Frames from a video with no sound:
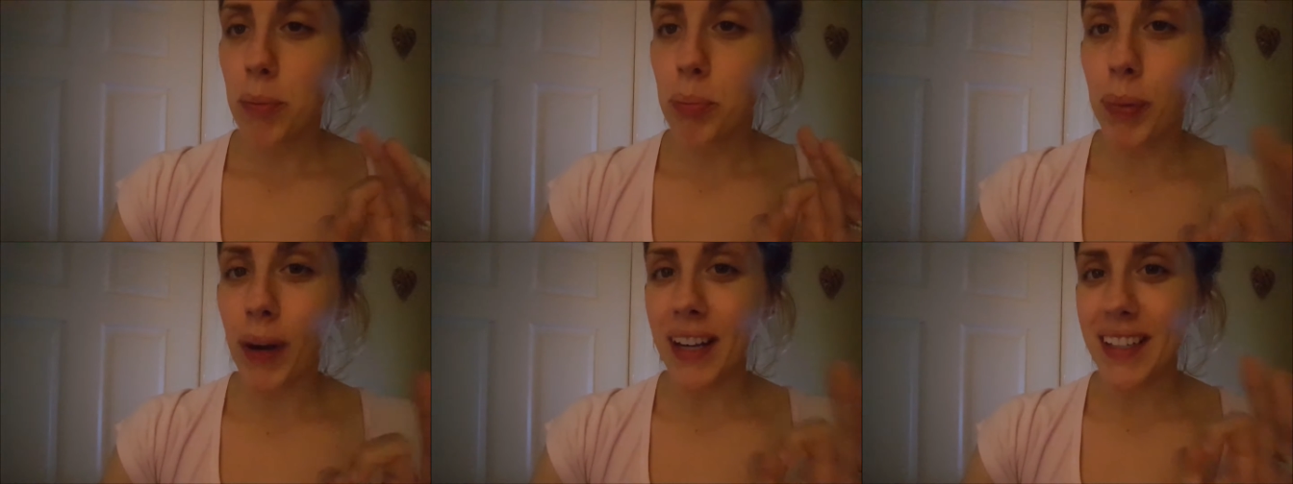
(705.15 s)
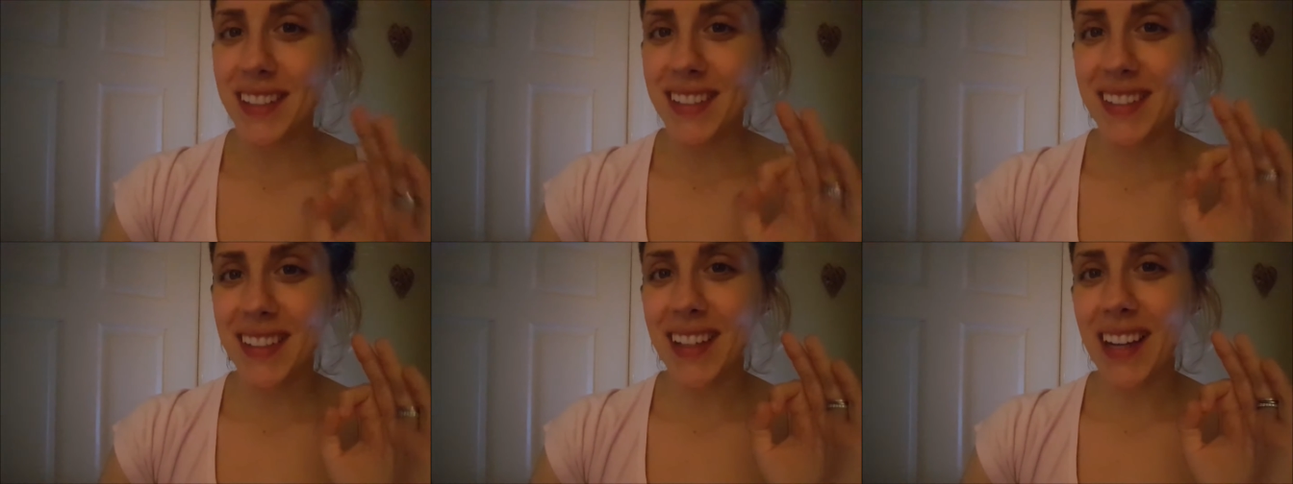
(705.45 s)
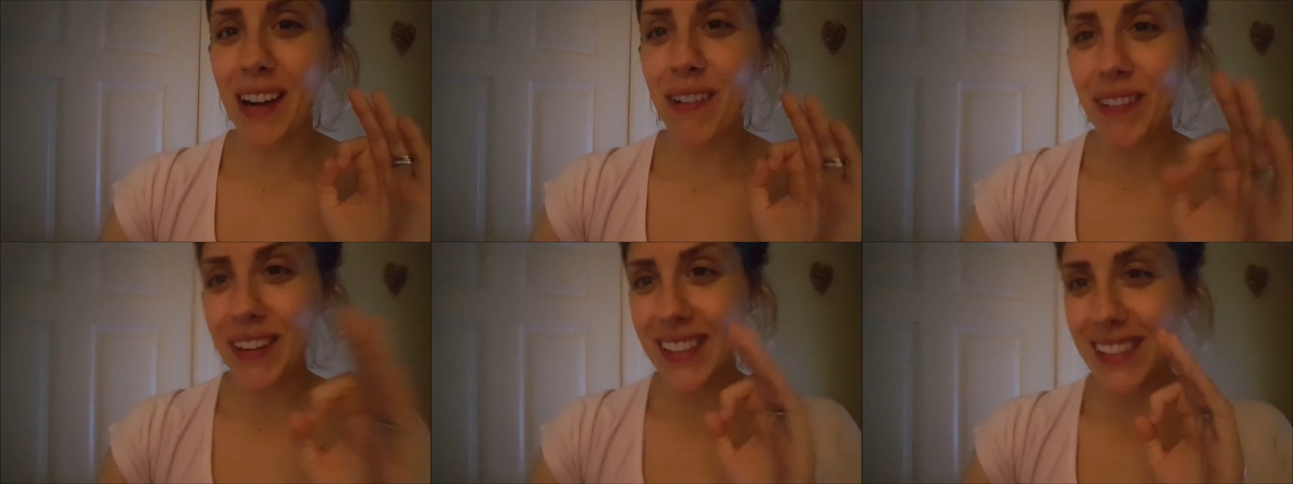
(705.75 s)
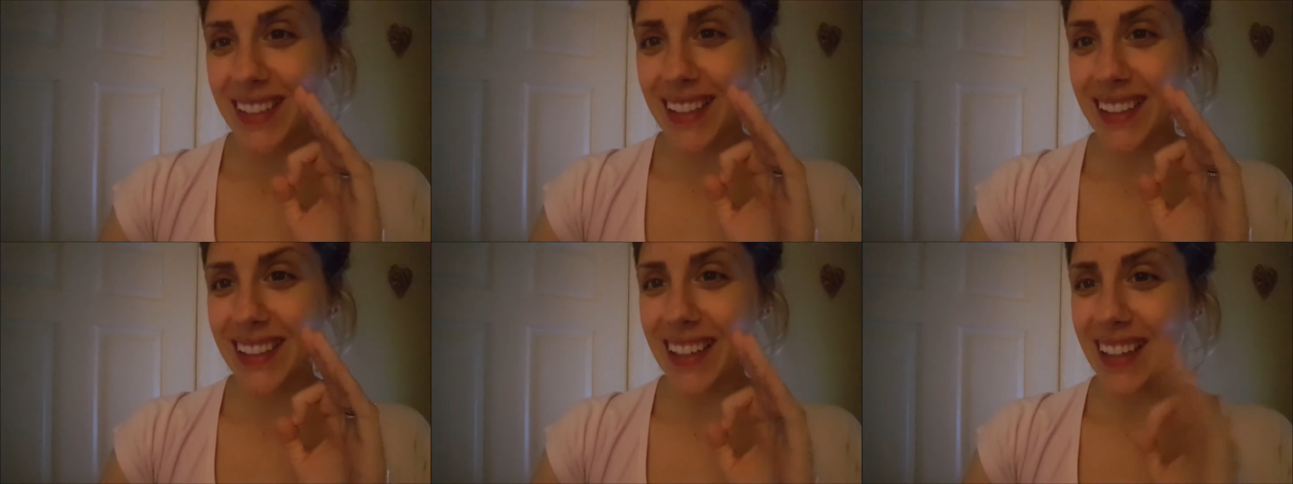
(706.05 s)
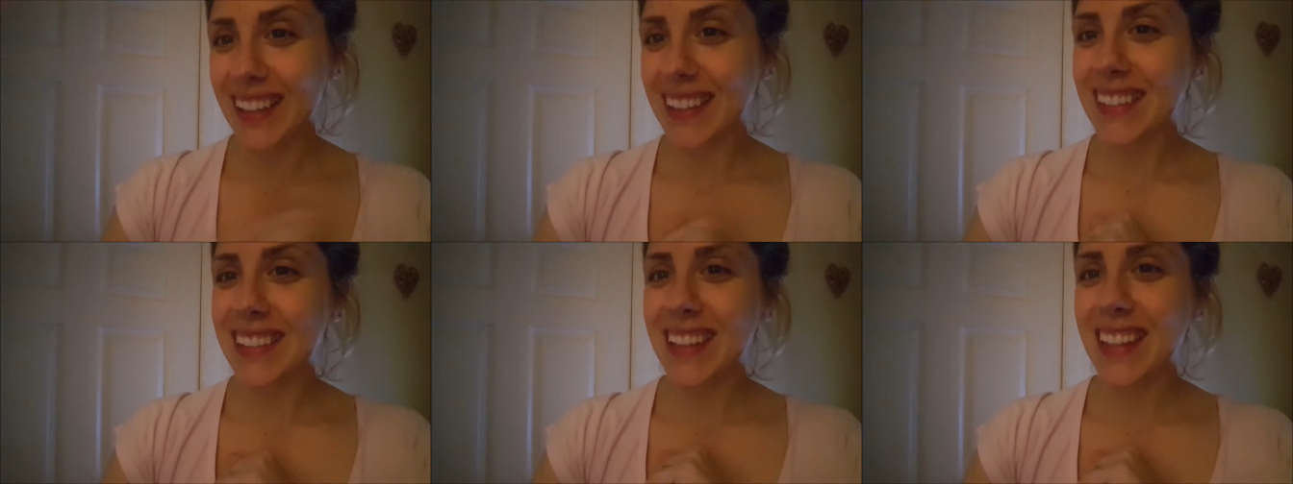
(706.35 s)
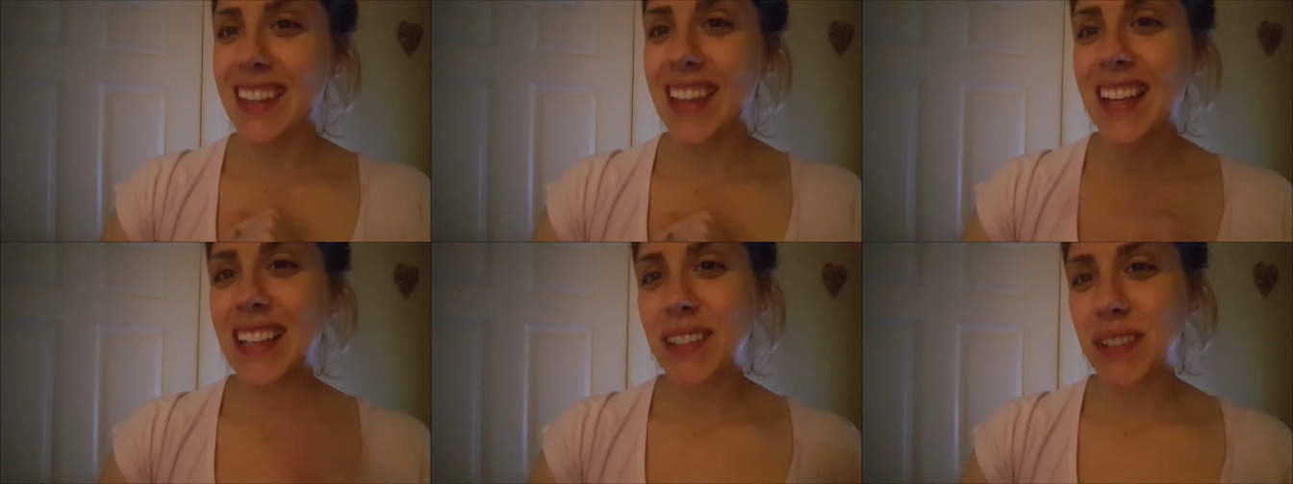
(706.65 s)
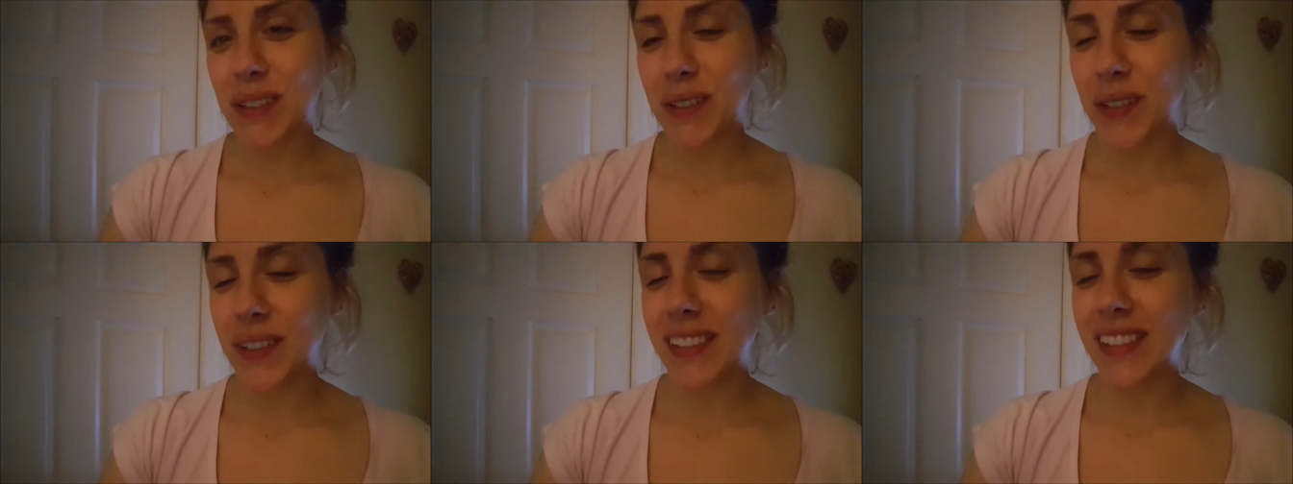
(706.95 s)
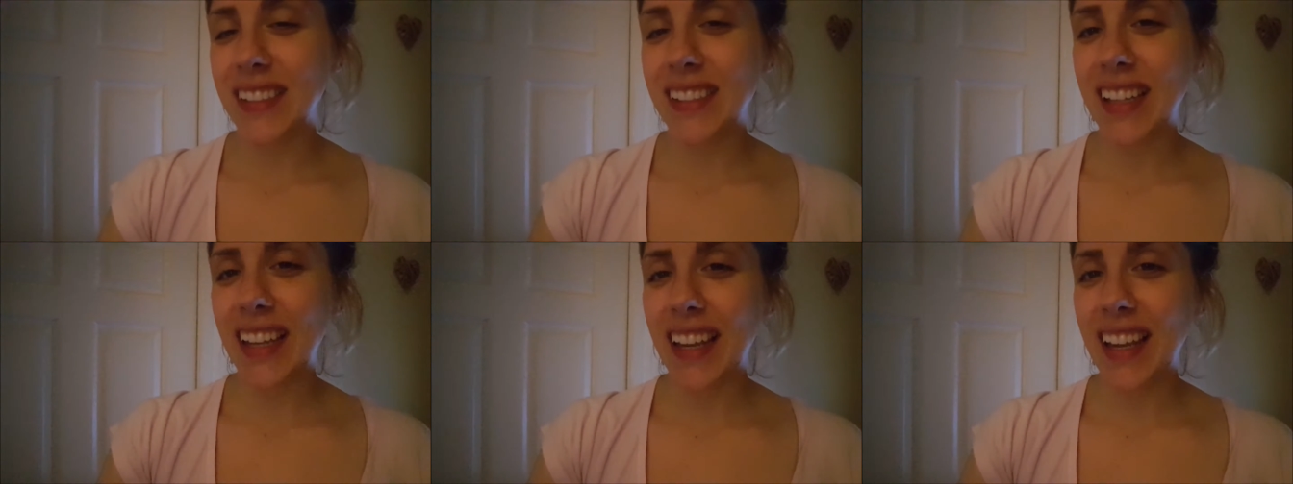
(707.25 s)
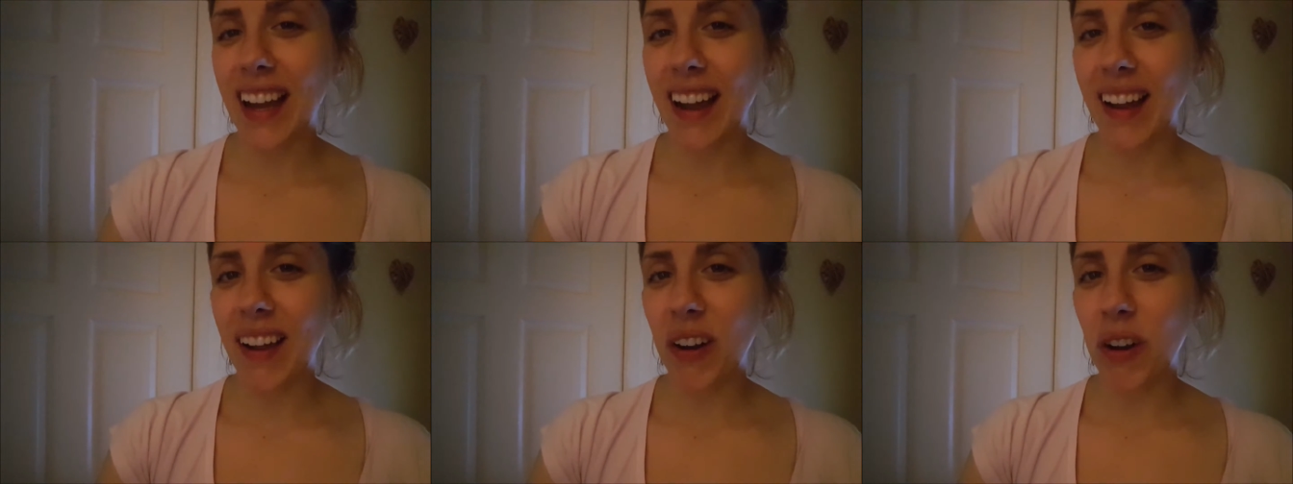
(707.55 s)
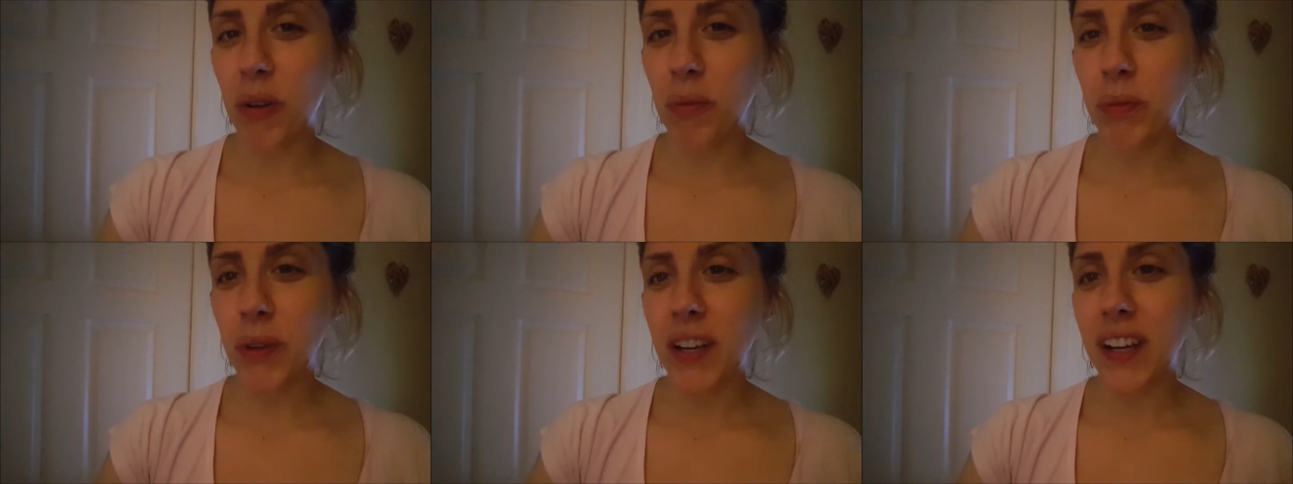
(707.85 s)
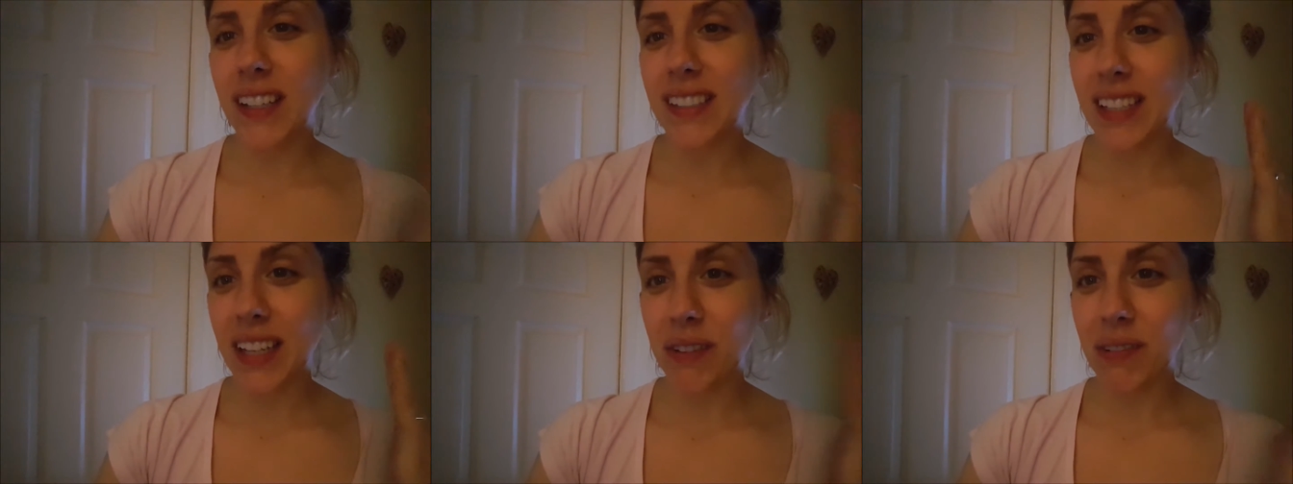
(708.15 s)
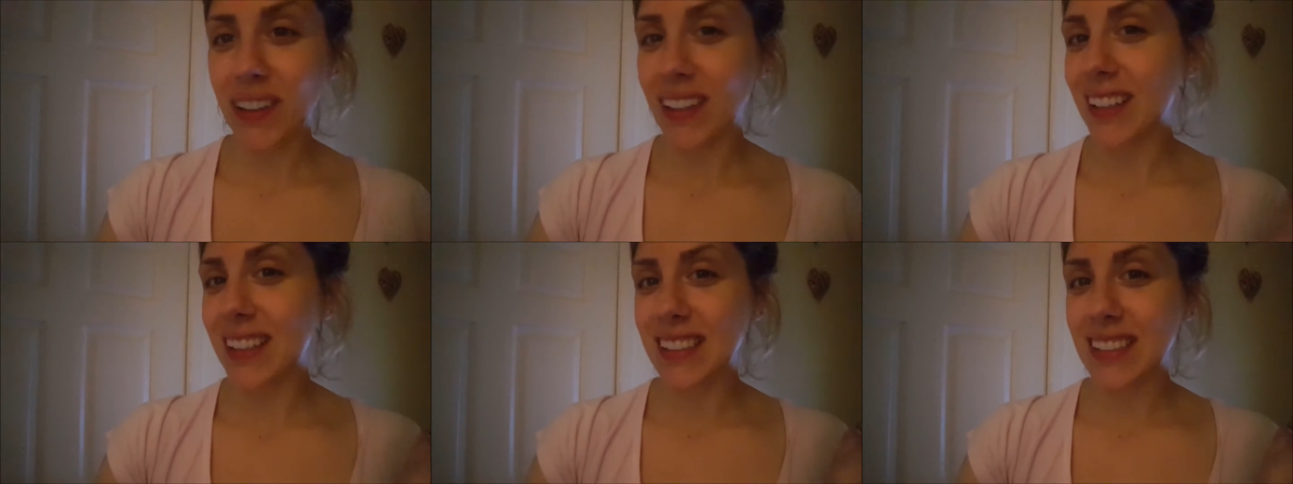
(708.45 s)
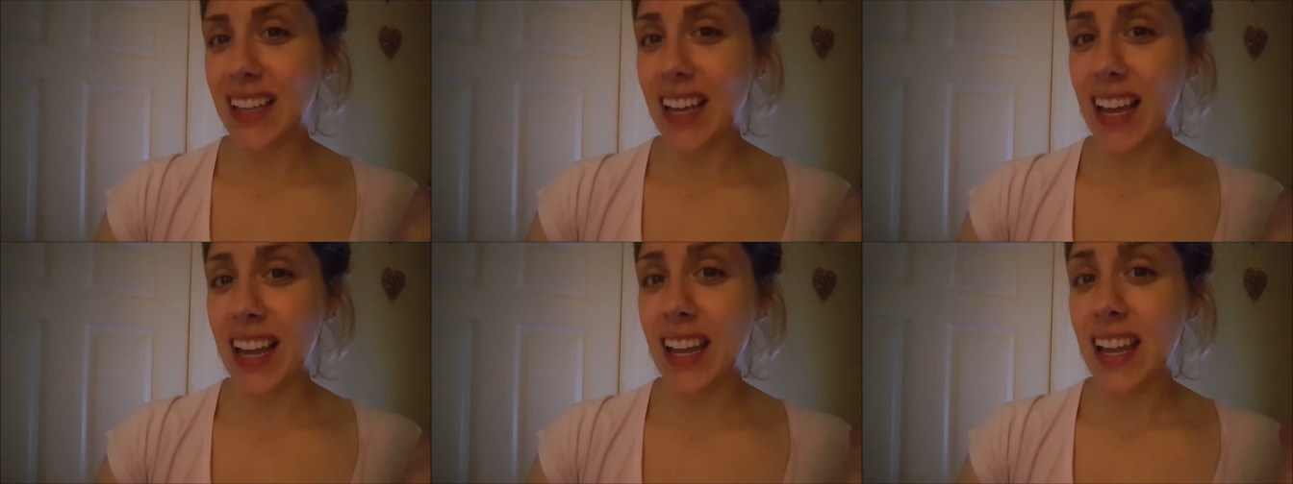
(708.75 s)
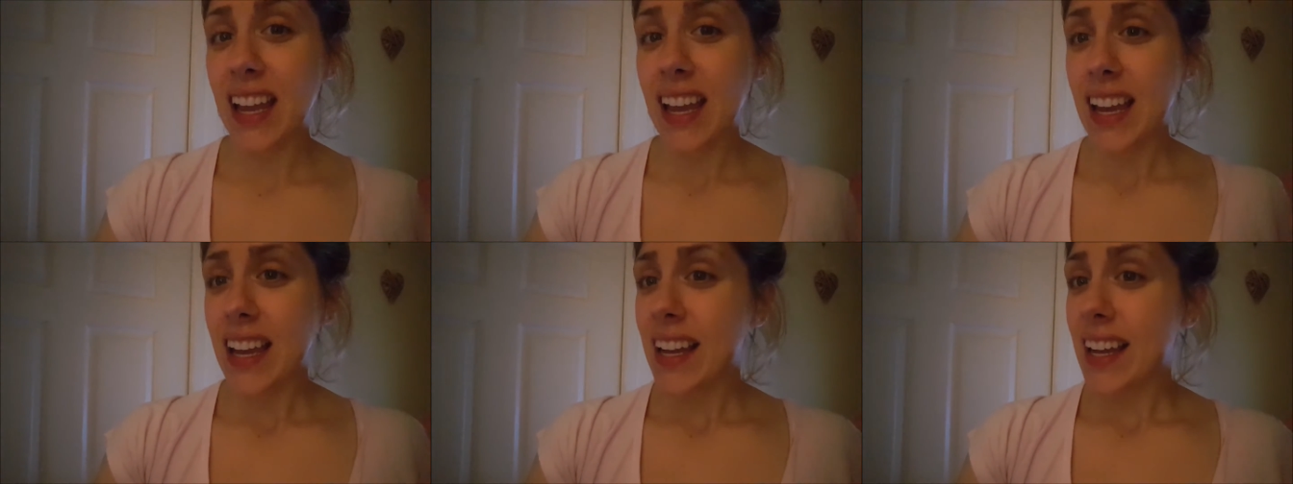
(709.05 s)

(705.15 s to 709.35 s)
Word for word: But I want to say goodnight. Thanks so much for watching today. I hope you guys had a really good day.